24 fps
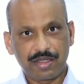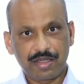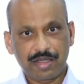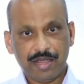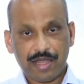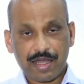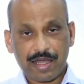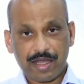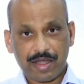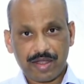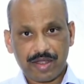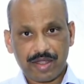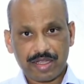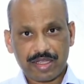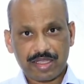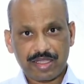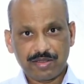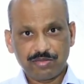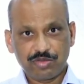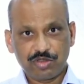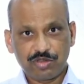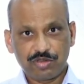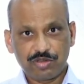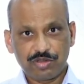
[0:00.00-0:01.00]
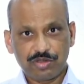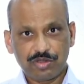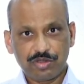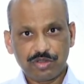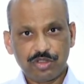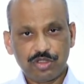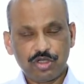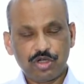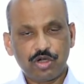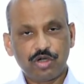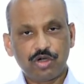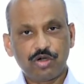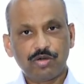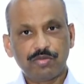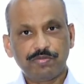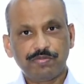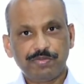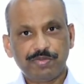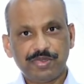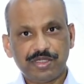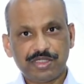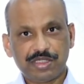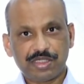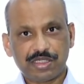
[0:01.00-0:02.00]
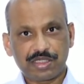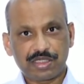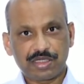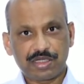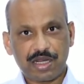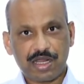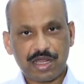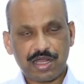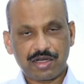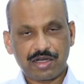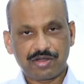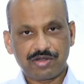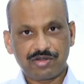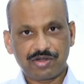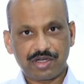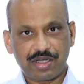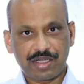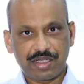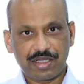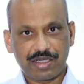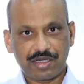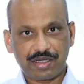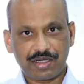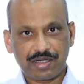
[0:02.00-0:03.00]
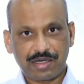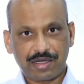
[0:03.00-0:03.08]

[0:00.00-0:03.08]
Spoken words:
I came to know Peter Dreyer